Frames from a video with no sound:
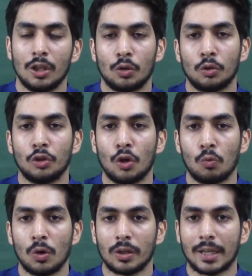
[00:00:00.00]
to do your
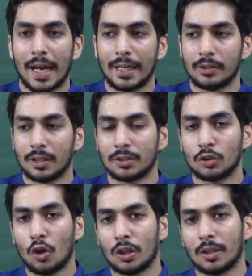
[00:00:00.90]
work and does
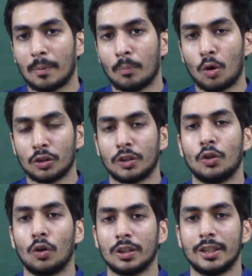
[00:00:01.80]
not bother
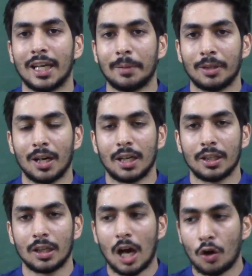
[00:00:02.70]
you all the time
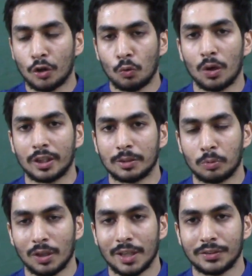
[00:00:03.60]
regarding how your work is
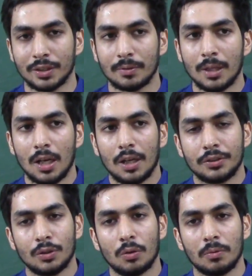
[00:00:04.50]
progressing. So